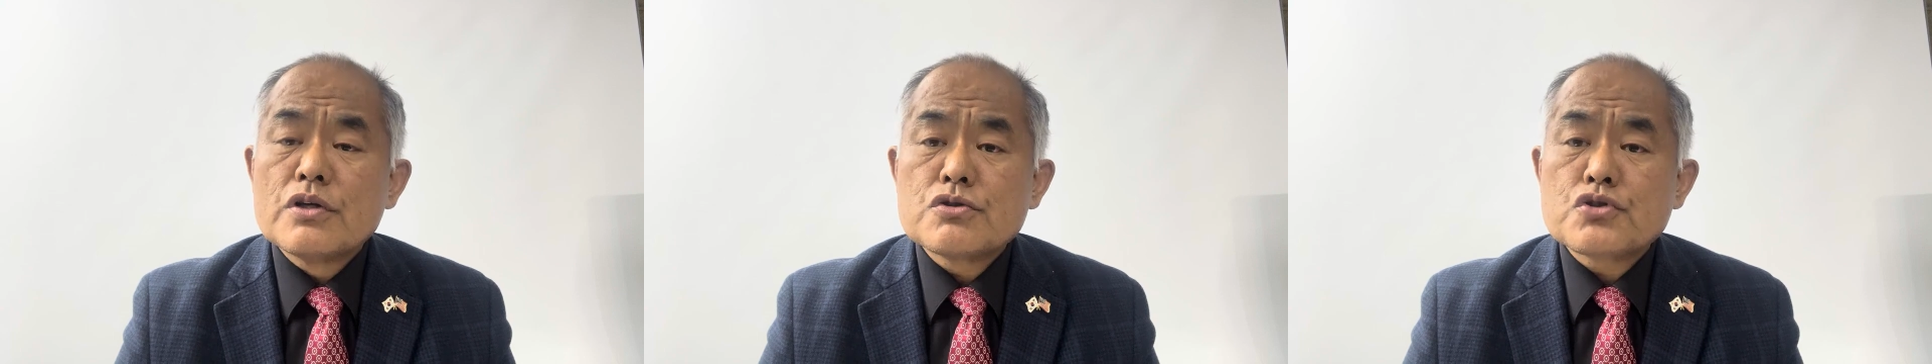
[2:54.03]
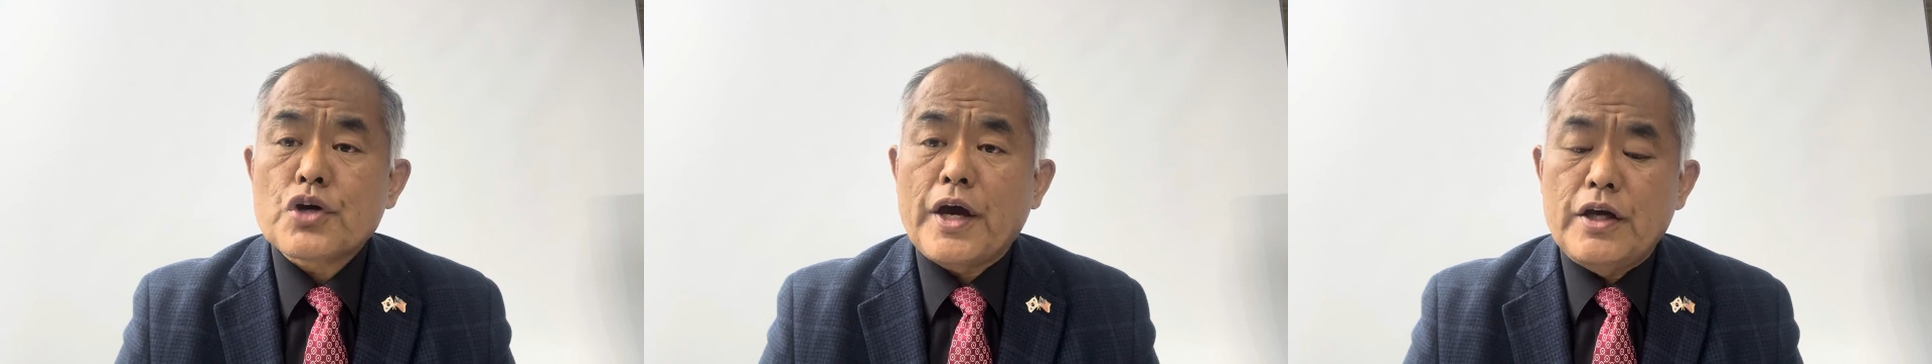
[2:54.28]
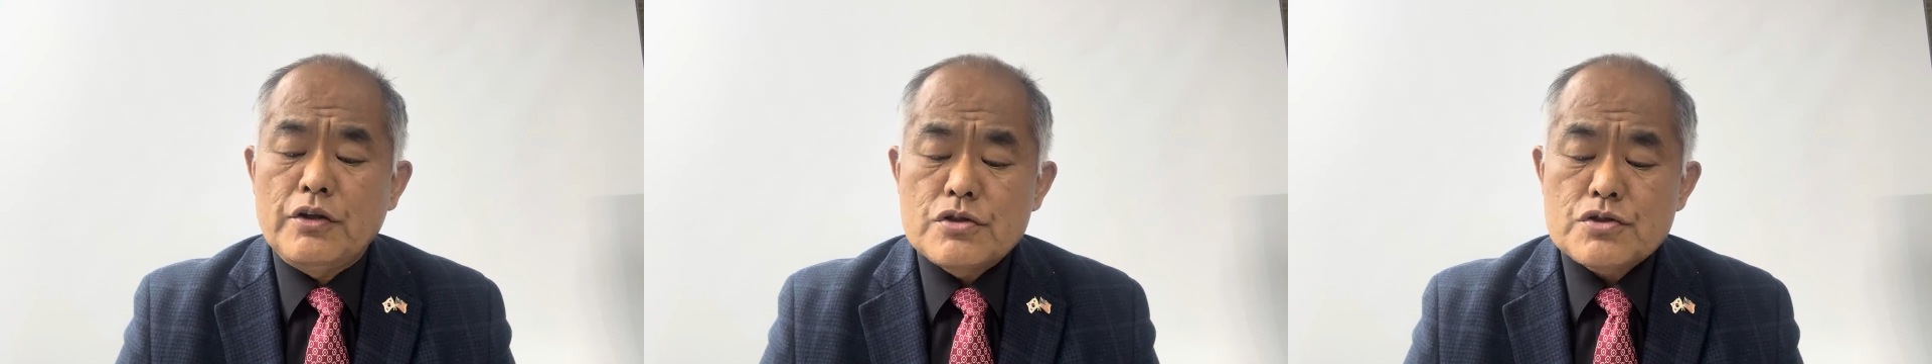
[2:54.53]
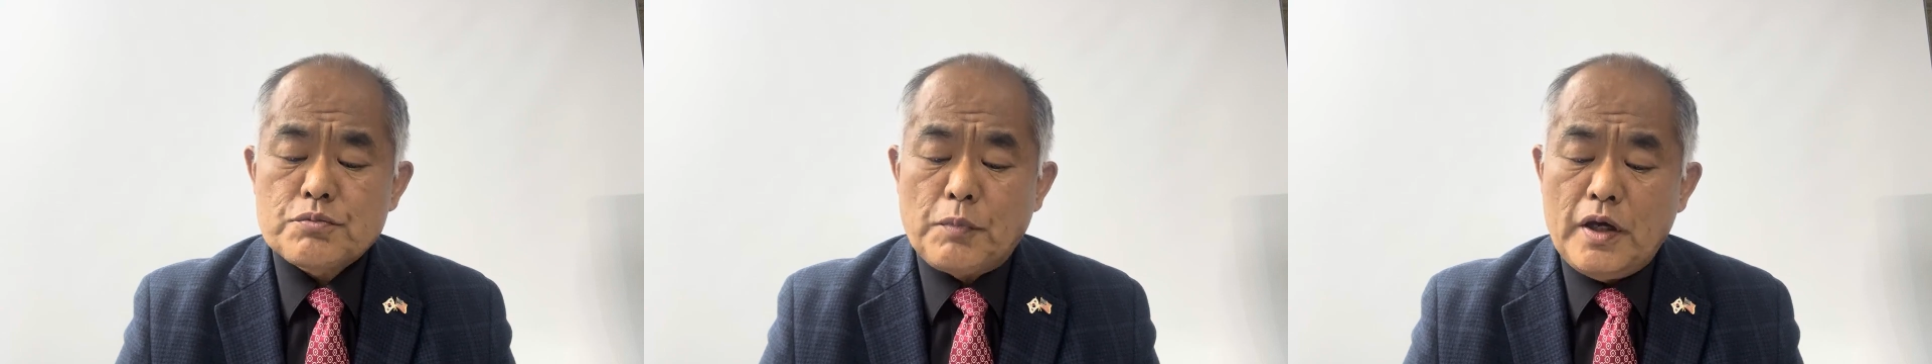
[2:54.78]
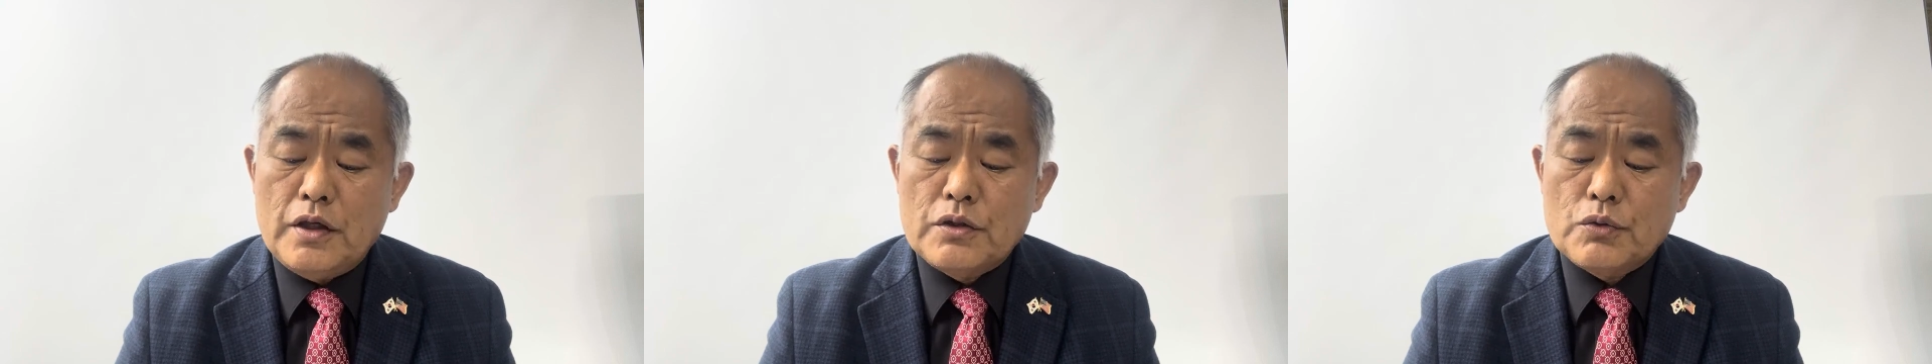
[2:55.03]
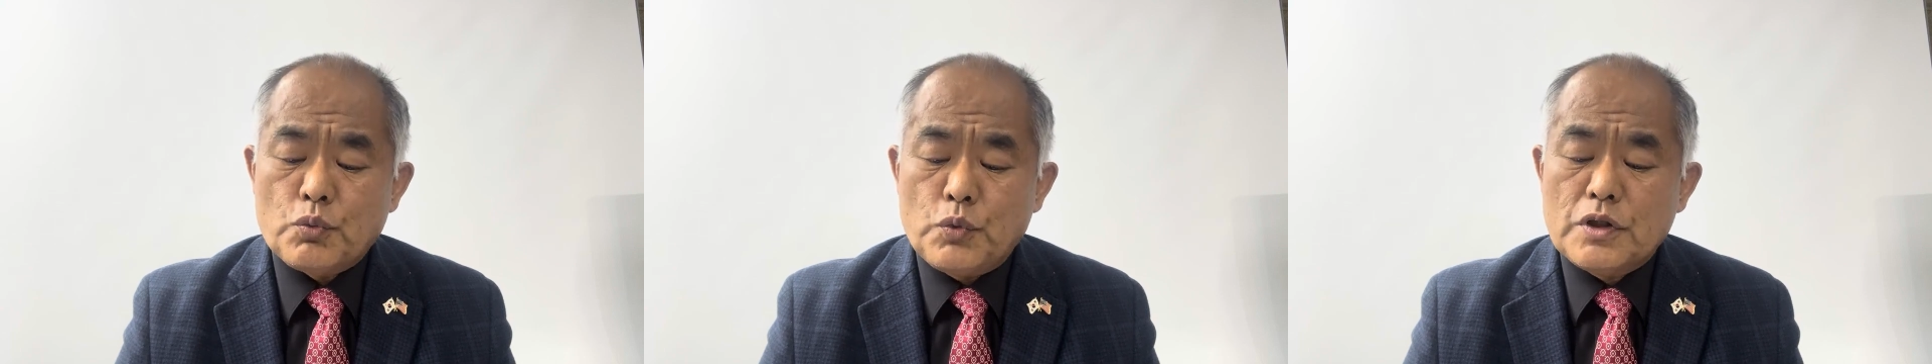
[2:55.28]

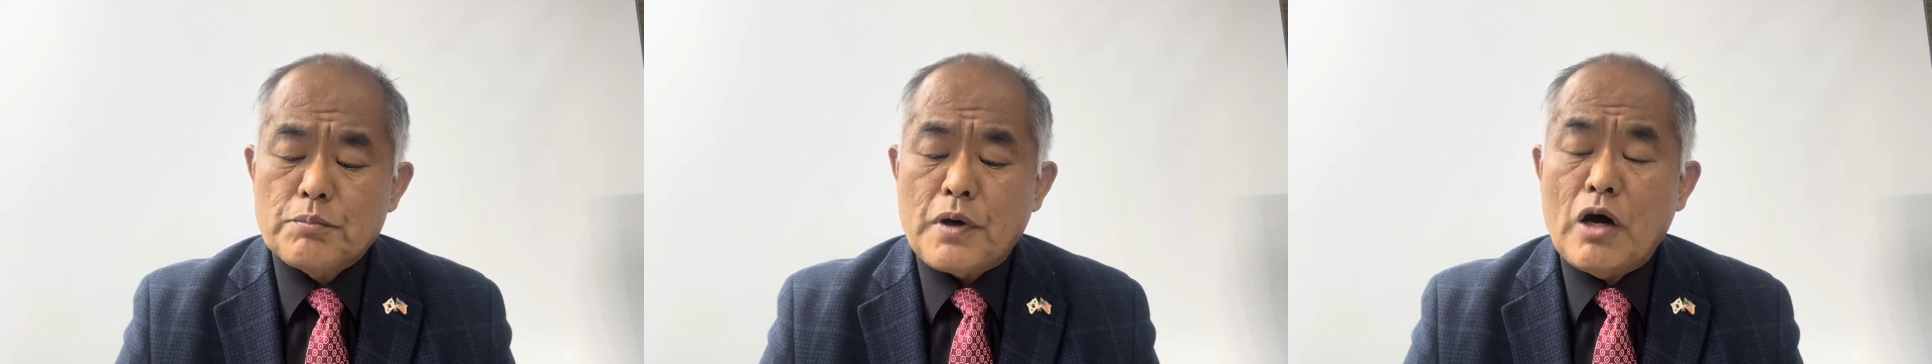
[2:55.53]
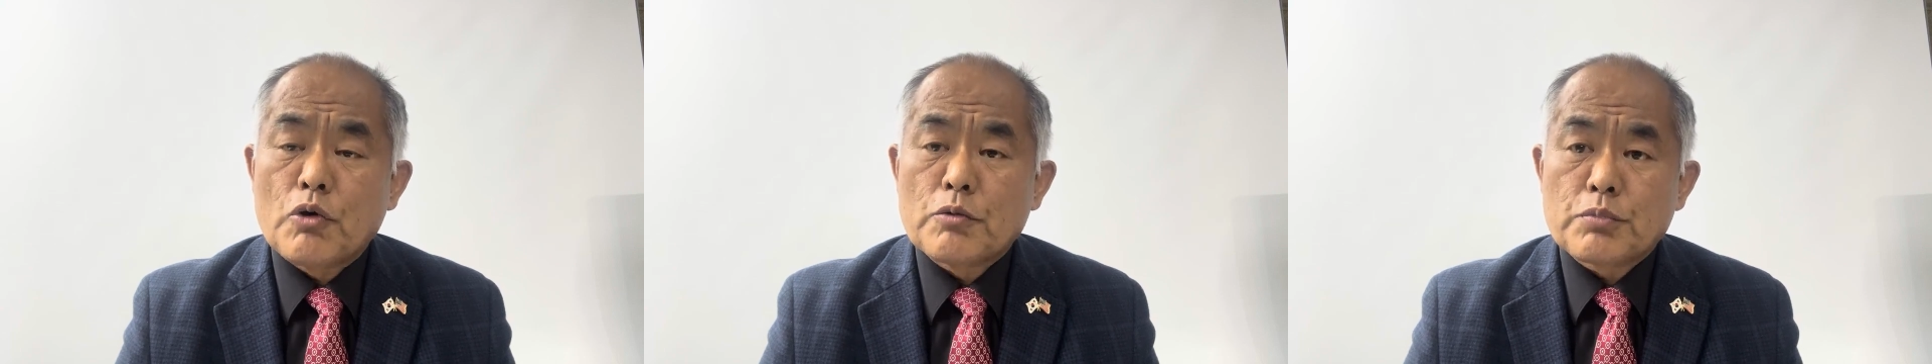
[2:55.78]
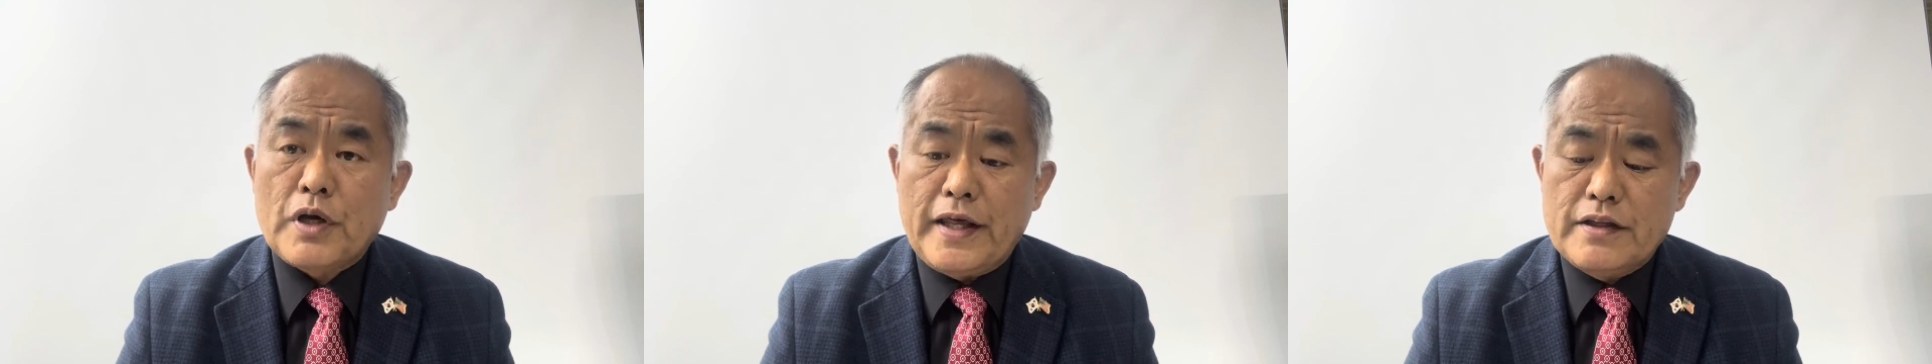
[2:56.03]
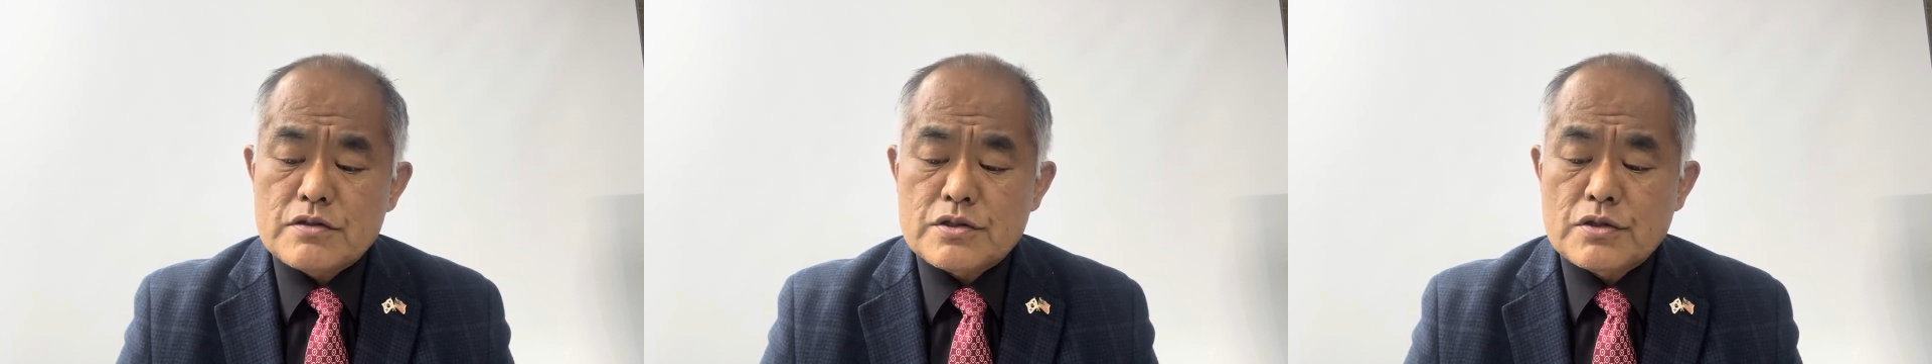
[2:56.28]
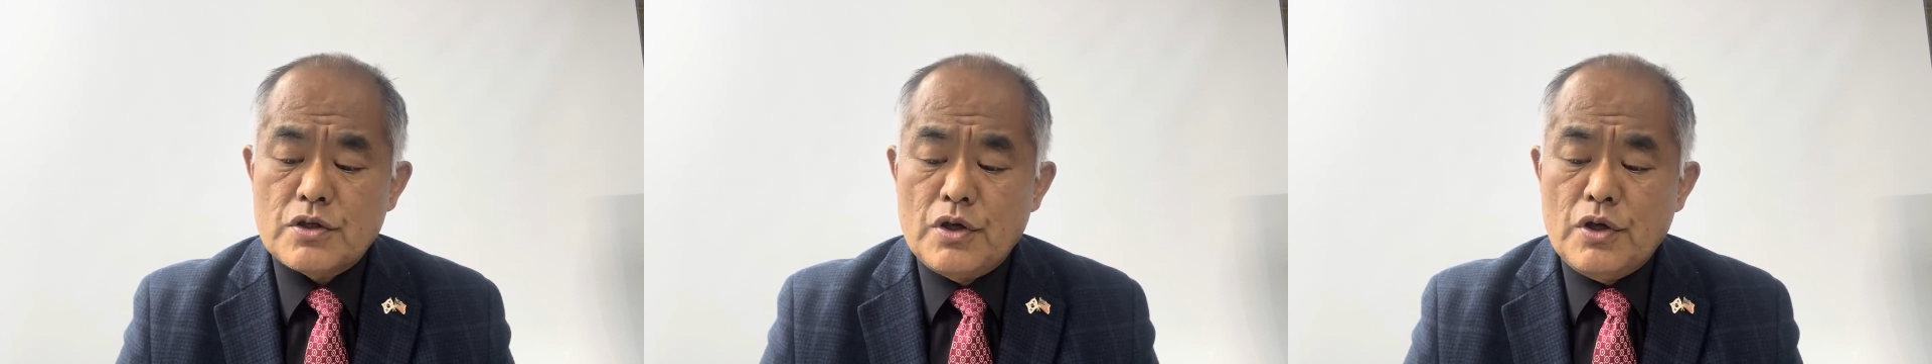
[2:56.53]
Chinese-made wind power plants